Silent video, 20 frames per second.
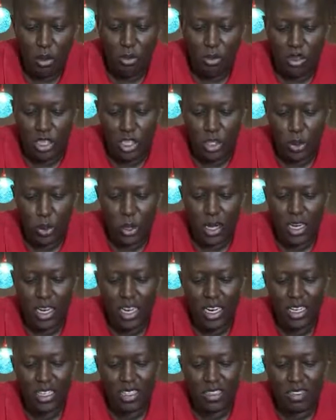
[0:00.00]
this
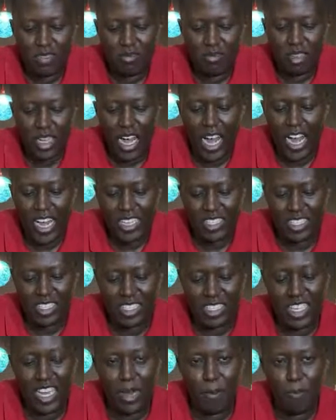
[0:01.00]
one
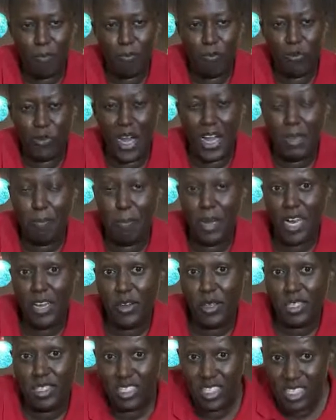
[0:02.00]
has some
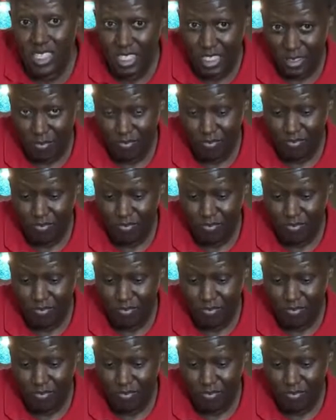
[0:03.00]
fiber in it,